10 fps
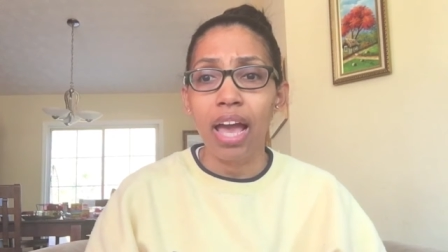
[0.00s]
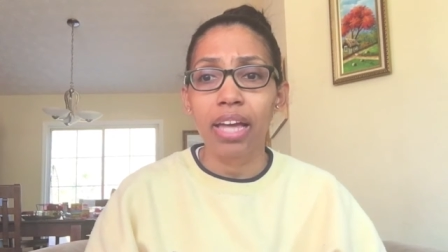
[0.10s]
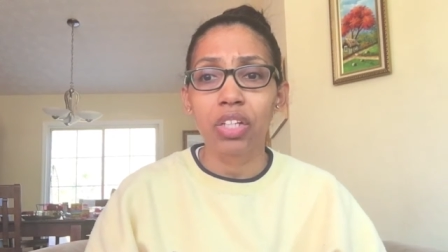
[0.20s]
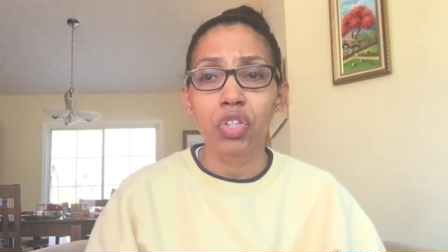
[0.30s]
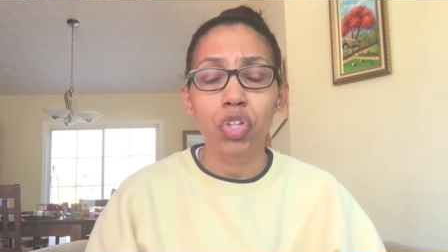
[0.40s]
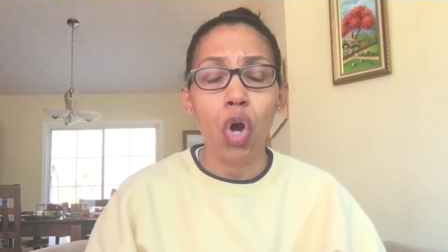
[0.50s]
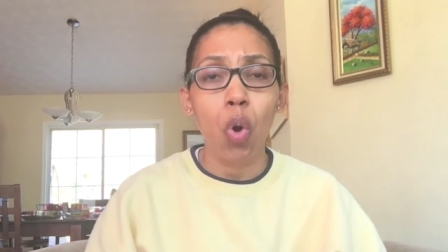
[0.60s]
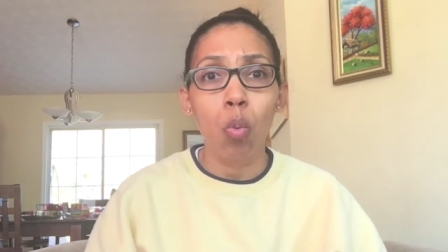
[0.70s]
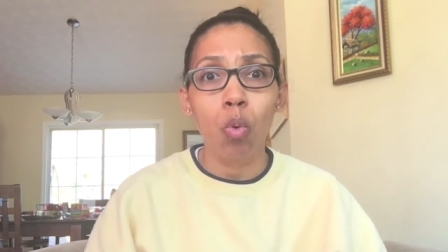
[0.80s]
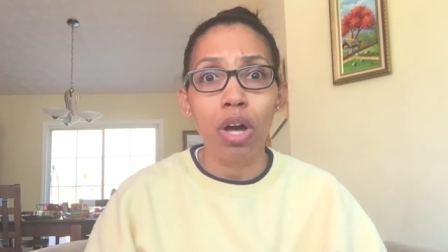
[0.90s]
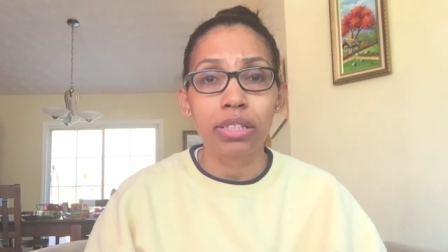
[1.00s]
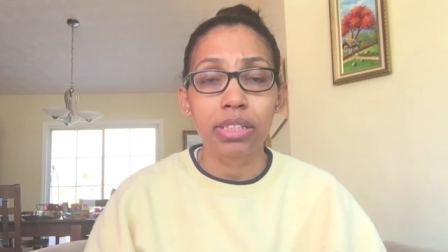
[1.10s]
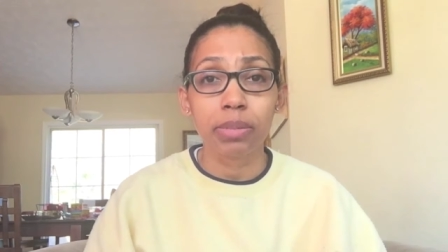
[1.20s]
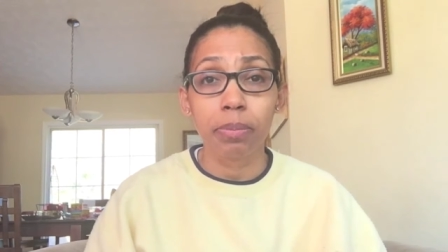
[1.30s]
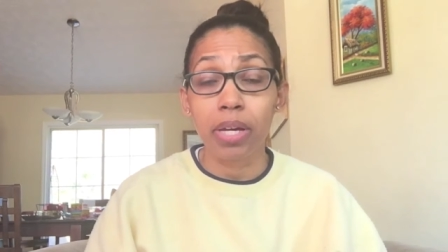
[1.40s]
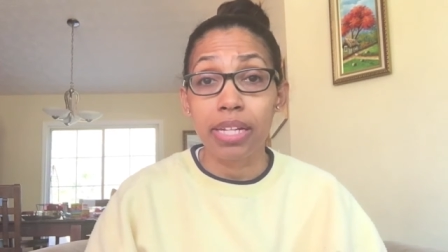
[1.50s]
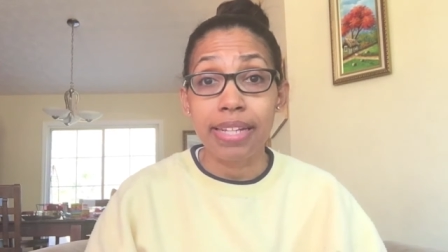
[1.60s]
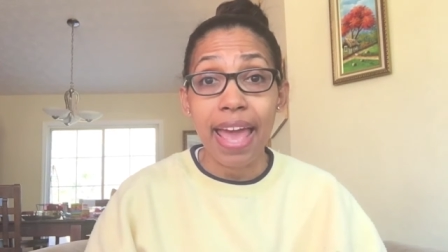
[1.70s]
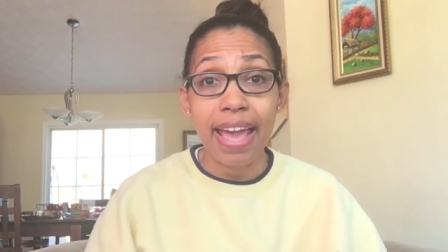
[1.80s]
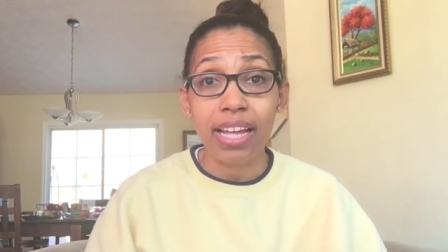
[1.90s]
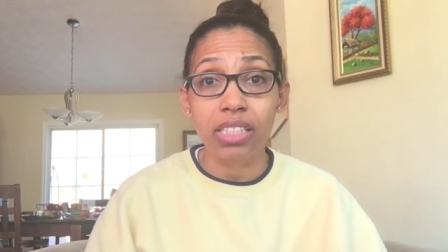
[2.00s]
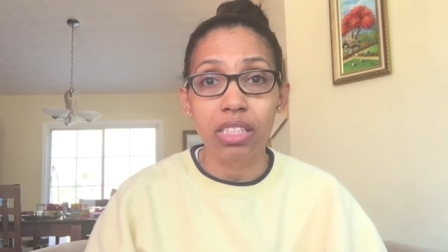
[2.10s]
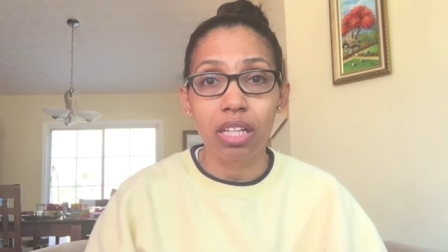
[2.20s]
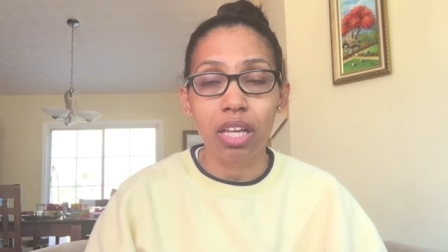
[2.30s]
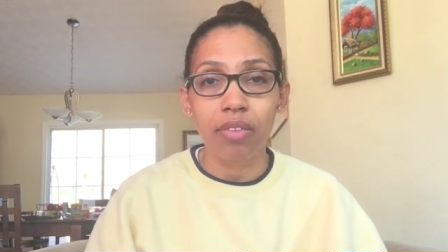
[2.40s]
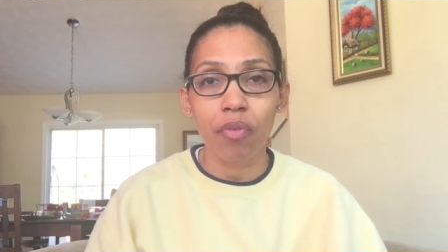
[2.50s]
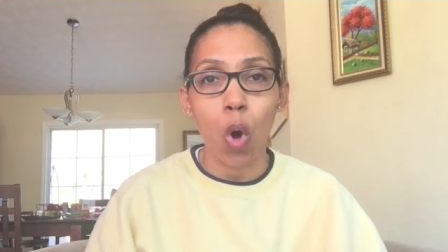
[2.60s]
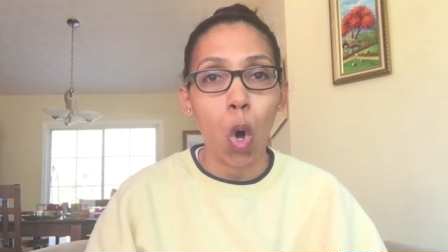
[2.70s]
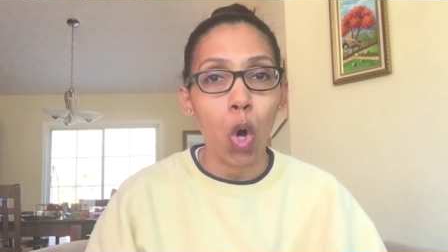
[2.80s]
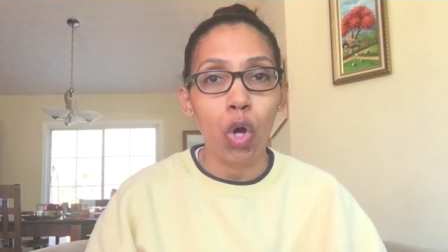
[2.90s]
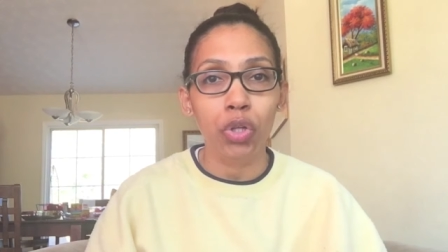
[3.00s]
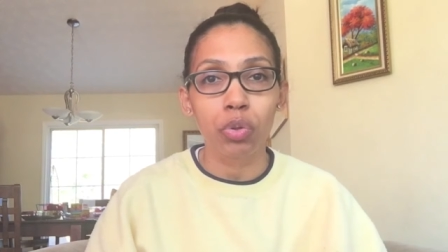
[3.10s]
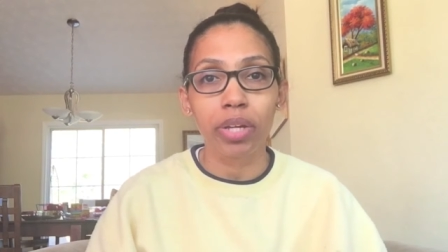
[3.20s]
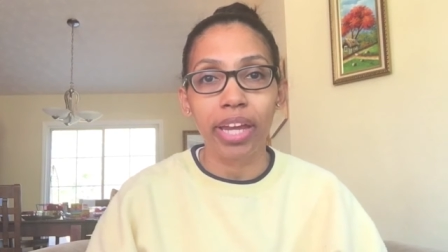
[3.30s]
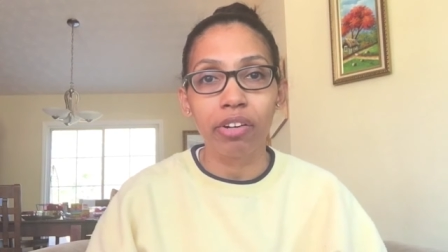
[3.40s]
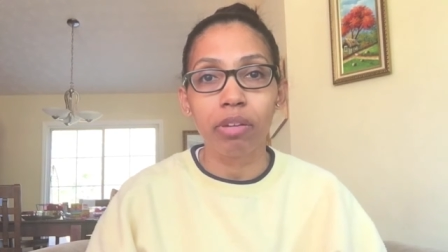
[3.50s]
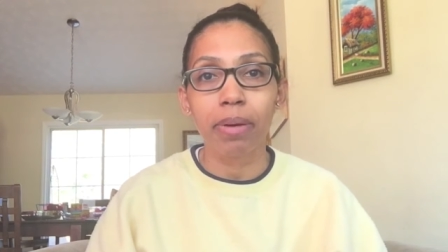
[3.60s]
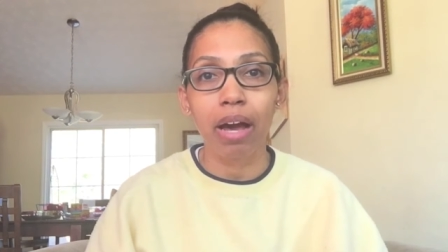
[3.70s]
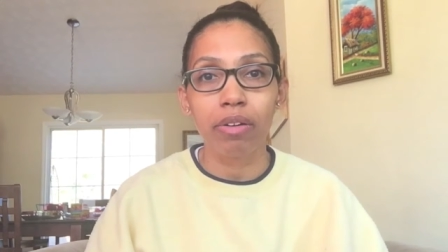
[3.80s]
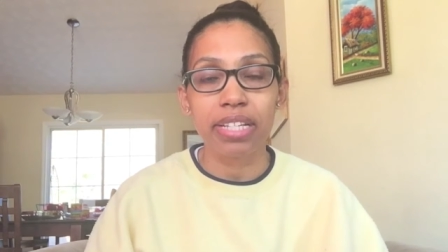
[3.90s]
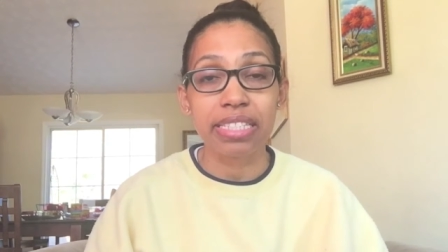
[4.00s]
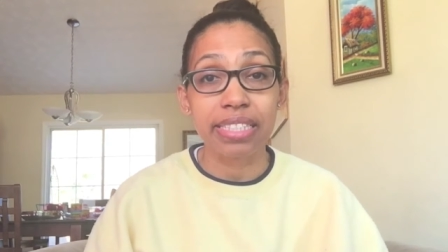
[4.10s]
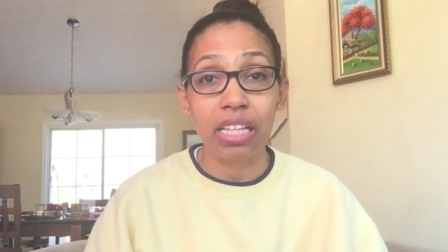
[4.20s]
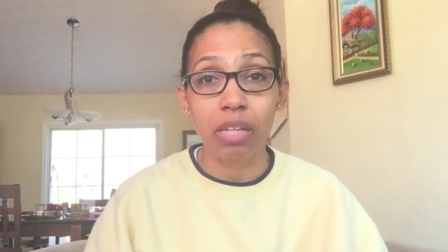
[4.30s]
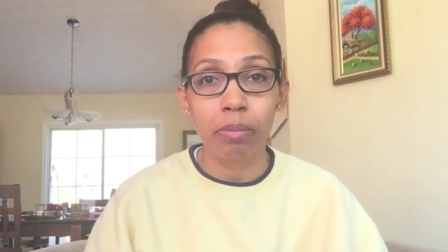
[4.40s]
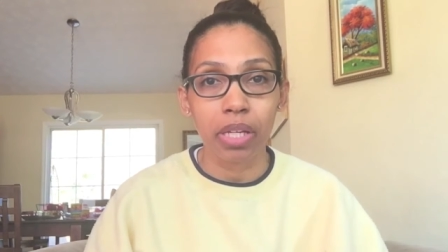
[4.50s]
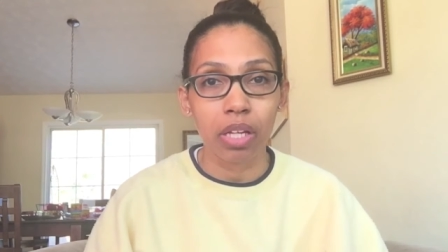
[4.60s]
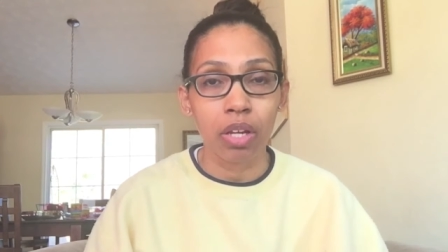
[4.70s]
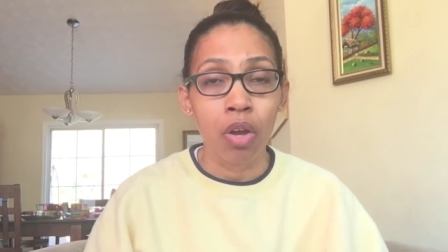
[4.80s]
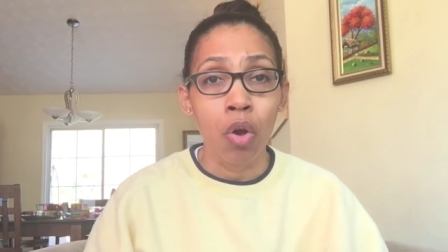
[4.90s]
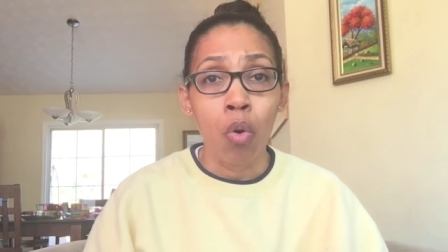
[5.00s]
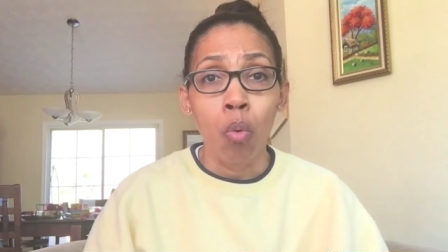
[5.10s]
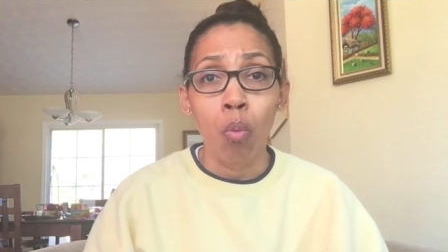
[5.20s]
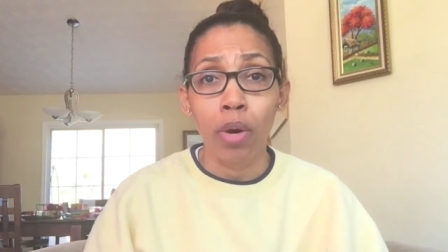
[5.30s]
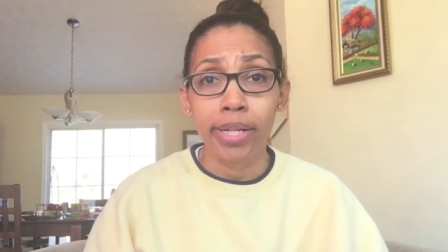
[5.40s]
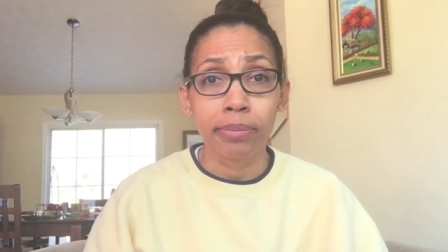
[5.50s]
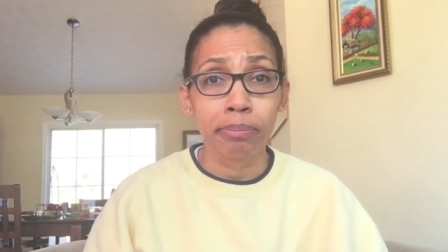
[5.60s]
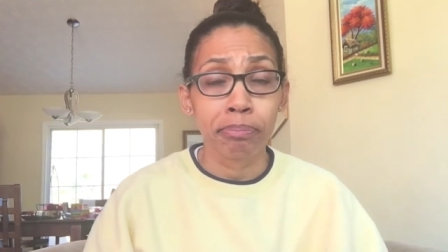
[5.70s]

I don't want to connect if all you care about is selling me what